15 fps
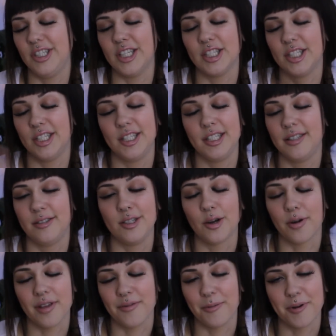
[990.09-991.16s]
Just
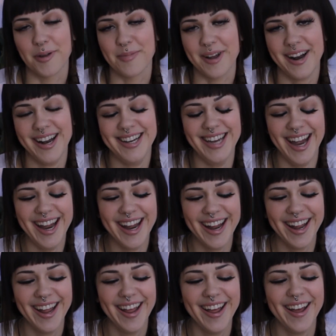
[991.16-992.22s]
don't even worry about
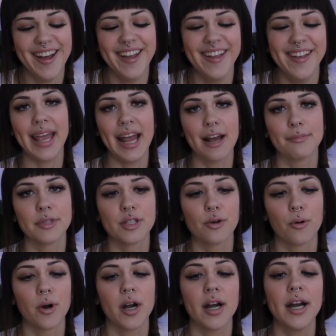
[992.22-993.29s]
it. Cam
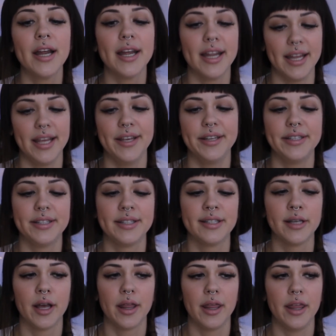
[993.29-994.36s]
score
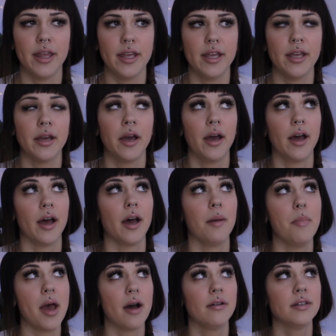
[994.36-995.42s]
is the
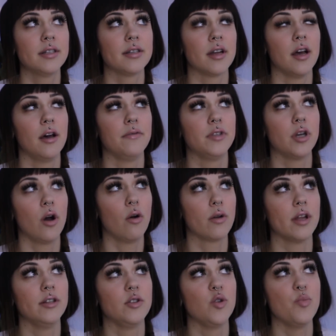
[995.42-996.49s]
amount of
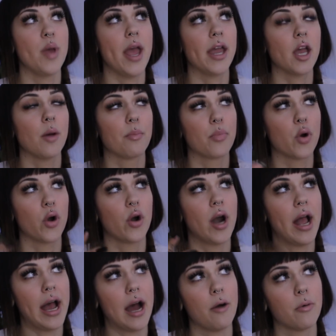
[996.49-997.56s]
tokens you make per
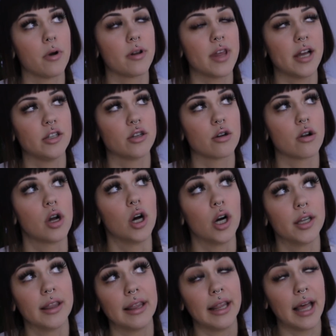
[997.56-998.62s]
hour that you're
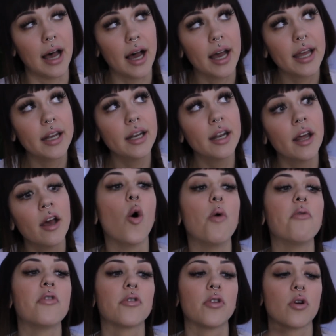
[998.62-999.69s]
online
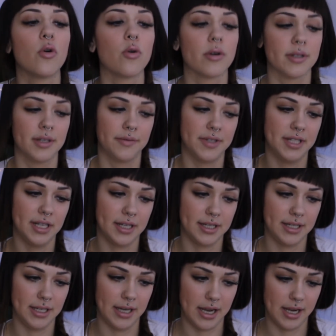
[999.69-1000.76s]
over the course of
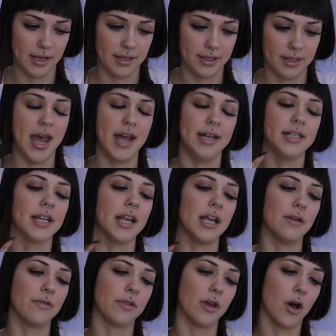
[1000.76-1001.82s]
60 days. And
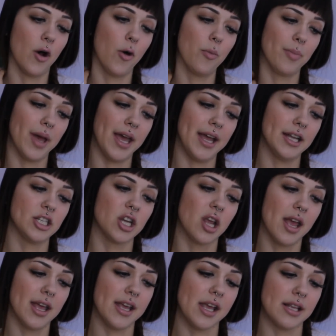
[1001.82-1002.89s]
if the homepage
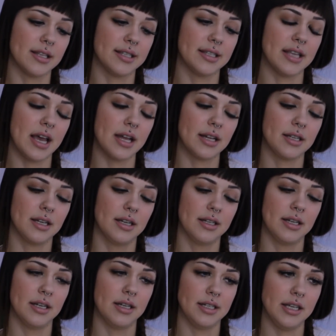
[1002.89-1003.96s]
is set
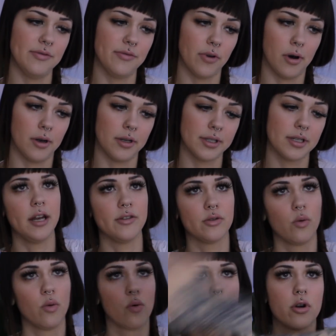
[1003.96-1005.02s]
to default, it is
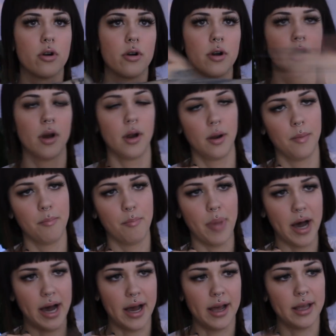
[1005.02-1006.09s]
ordered
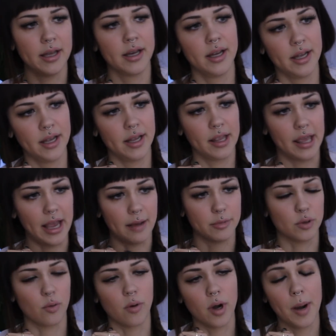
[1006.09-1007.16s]
by cam
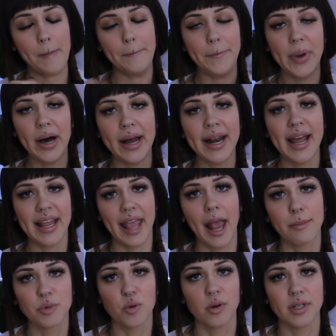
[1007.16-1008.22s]
score. But
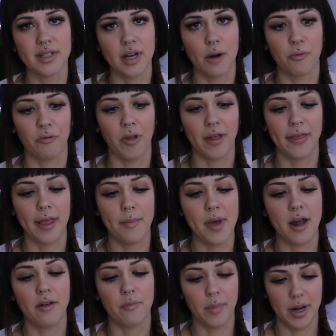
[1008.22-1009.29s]
cam score does not reflect the
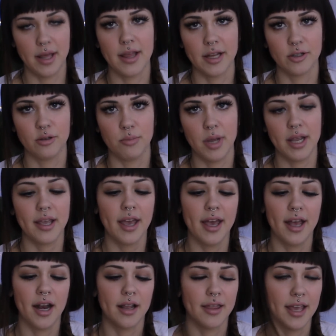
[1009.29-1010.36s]
amount of money that you make.
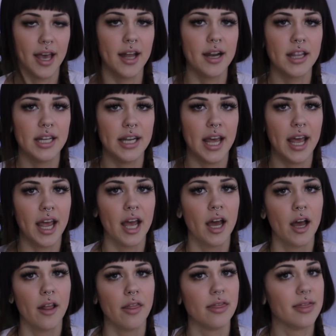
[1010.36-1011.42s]
And at the end of the day,
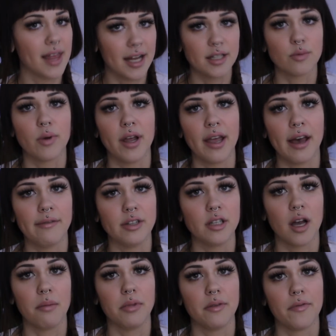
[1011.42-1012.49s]
that's why you have a
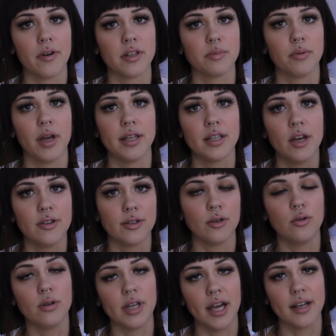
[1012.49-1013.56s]
job in the first place. So
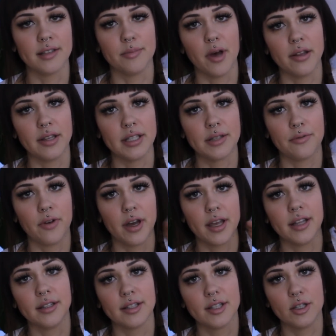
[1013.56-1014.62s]
who cares about this
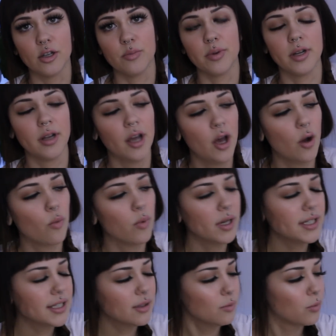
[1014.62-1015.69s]
fucking stupid,
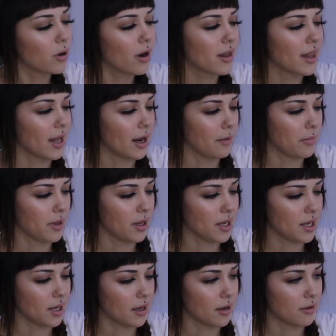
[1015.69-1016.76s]
what's the word that I'm
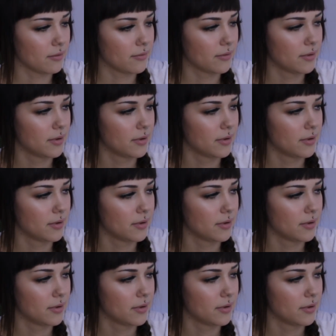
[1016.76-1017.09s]
thinking of?